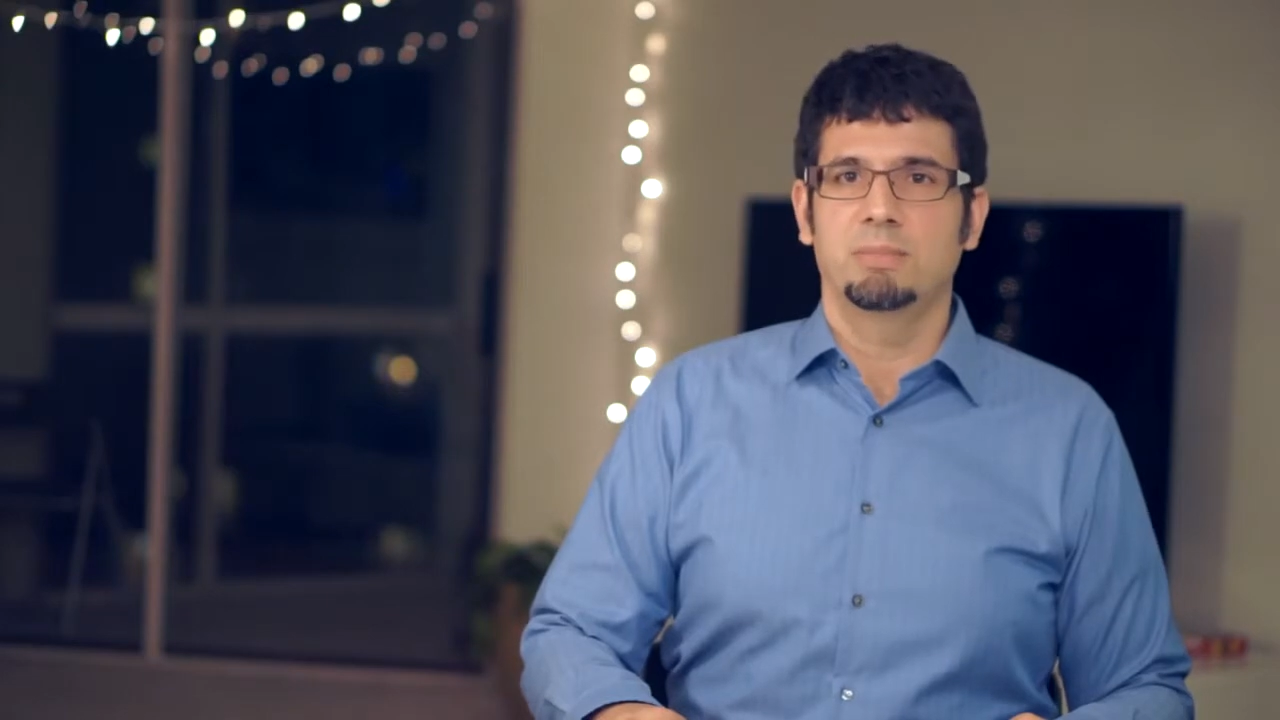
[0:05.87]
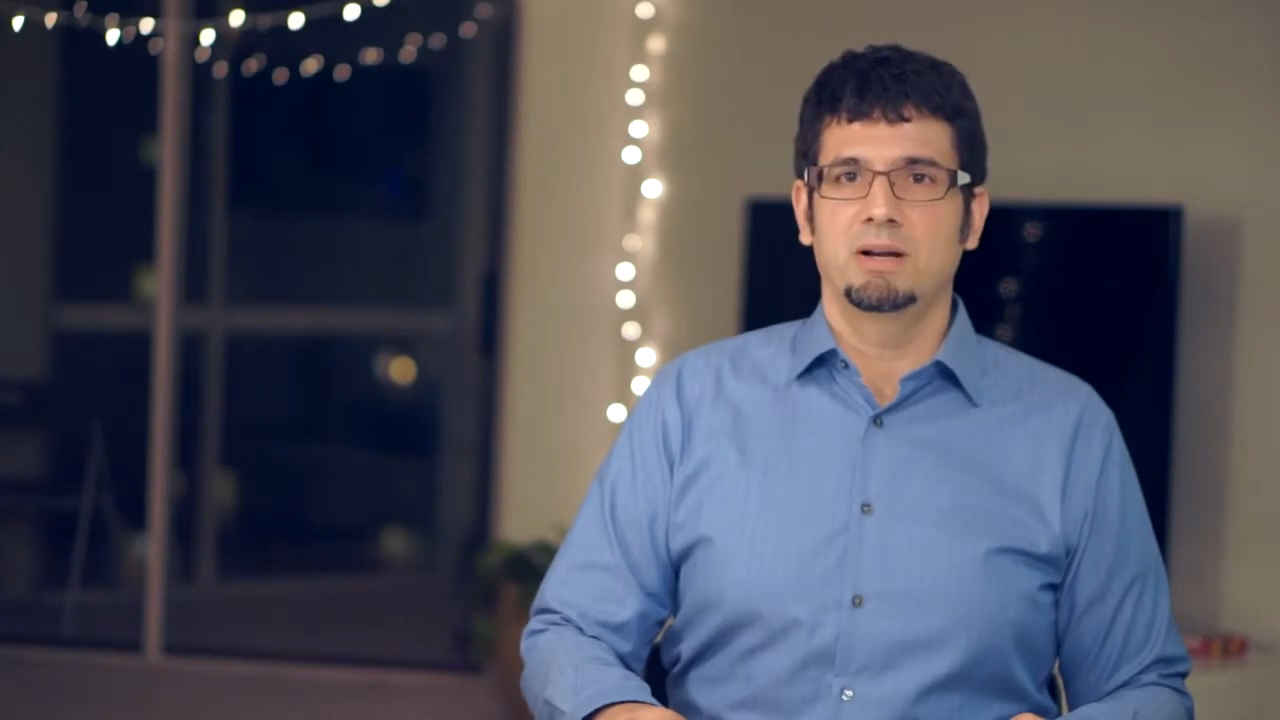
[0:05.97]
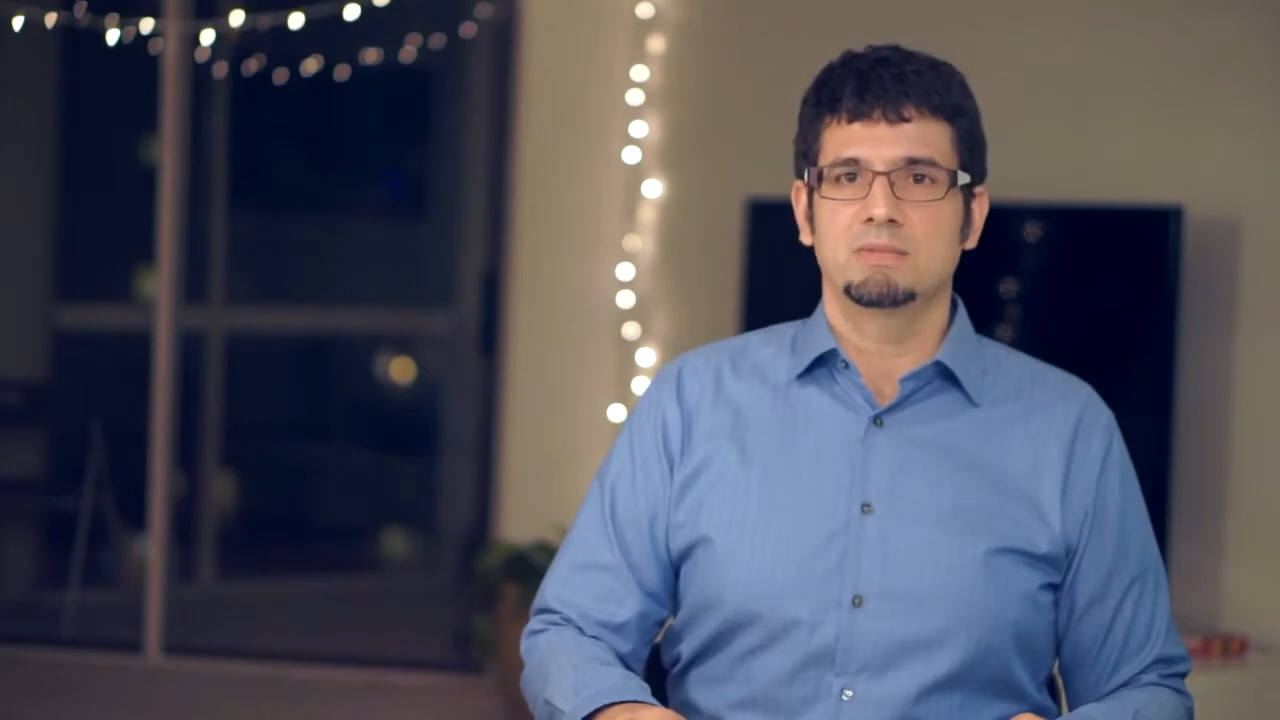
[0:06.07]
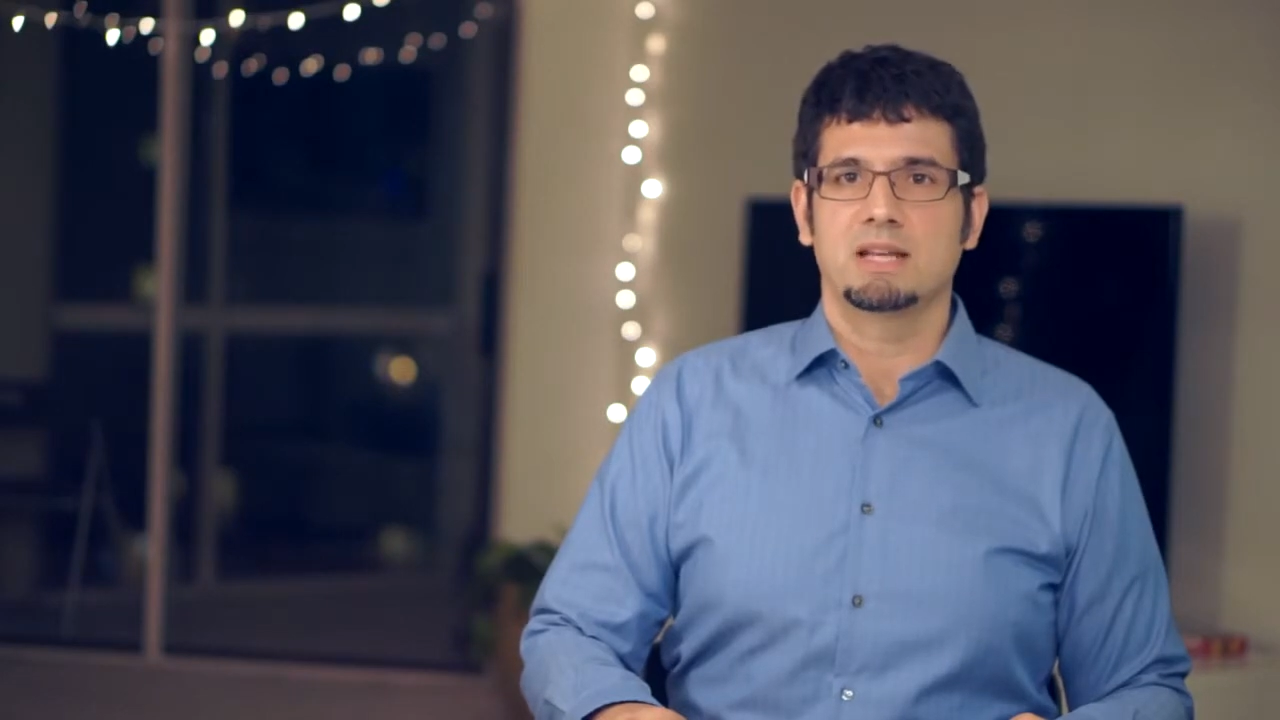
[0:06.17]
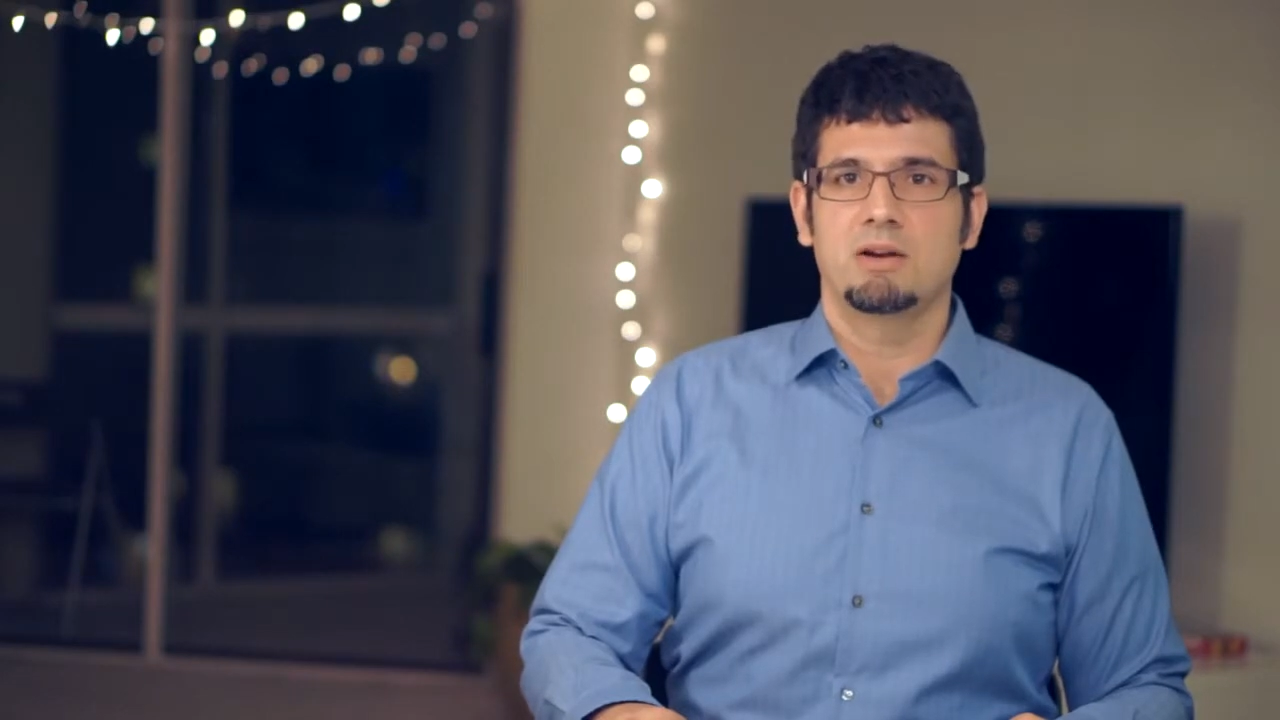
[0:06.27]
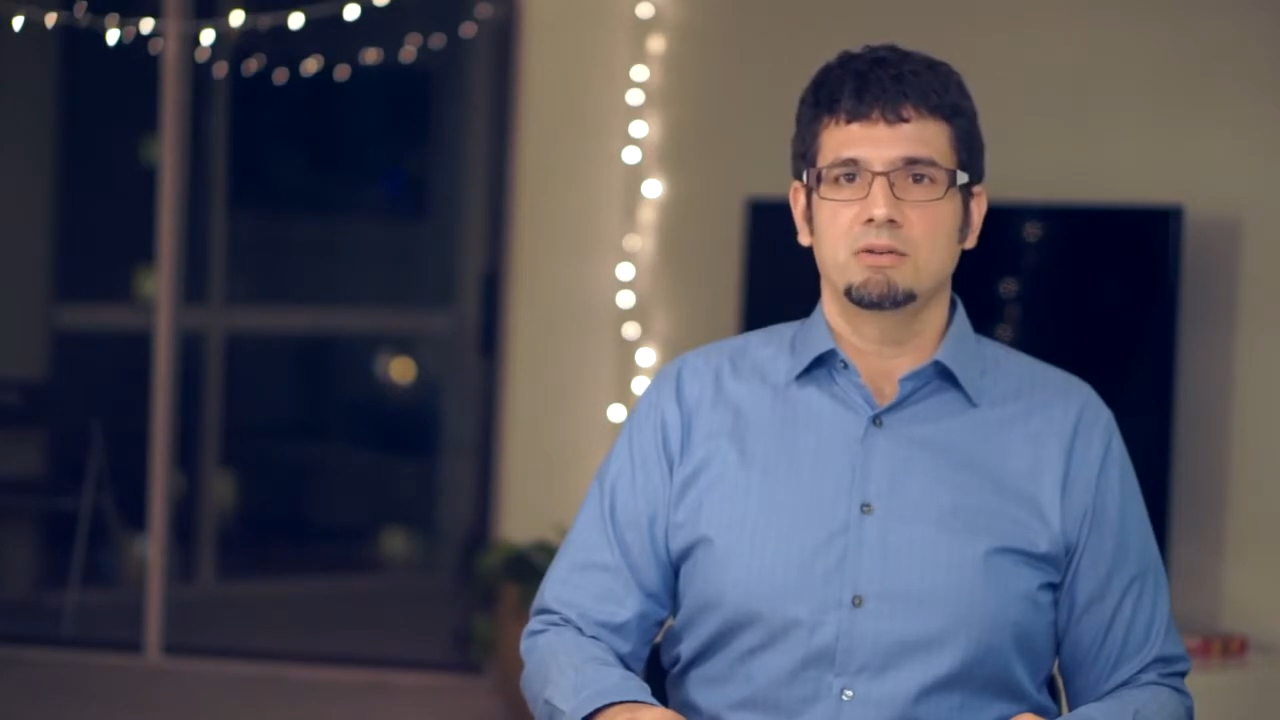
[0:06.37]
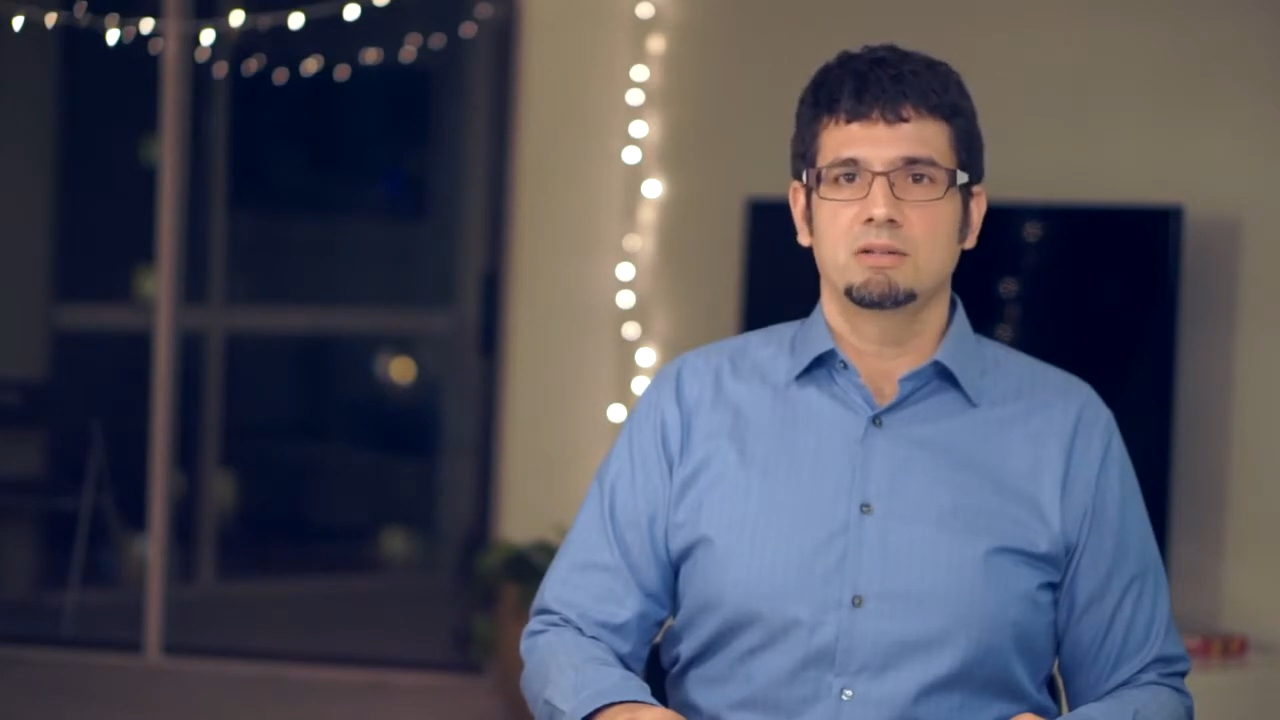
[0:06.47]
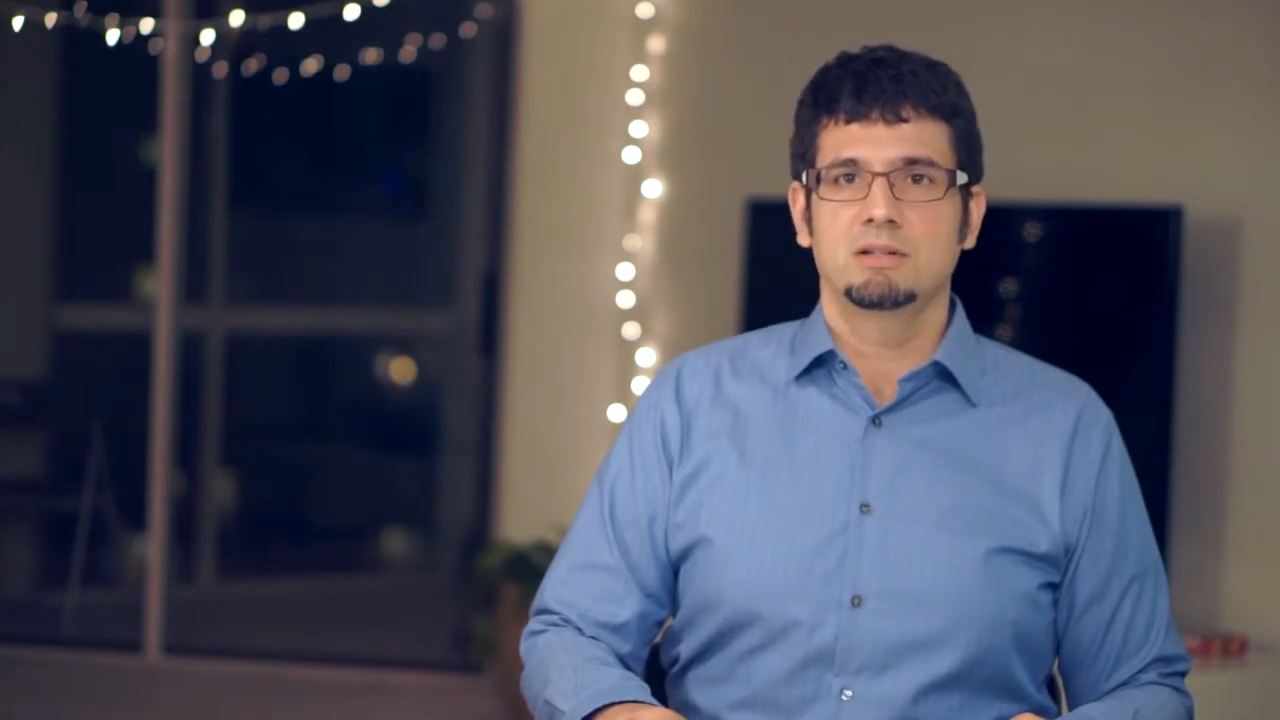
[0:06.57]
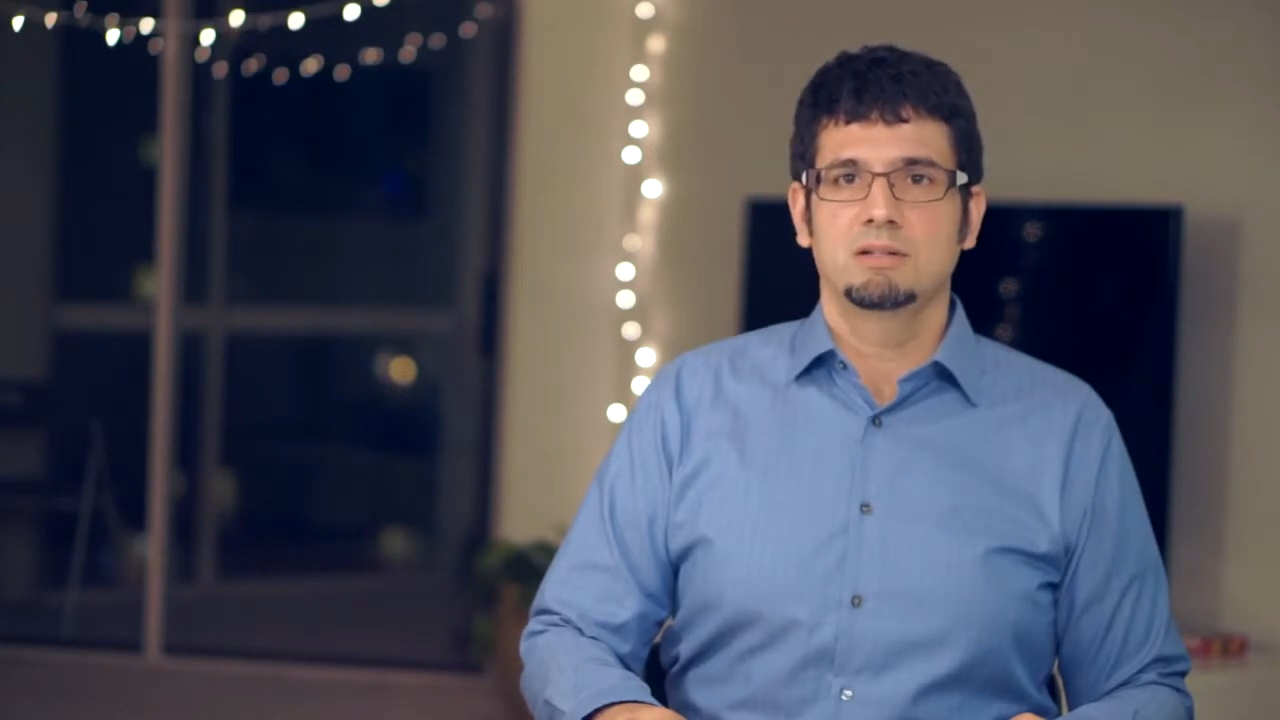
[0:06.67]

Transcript: bums out,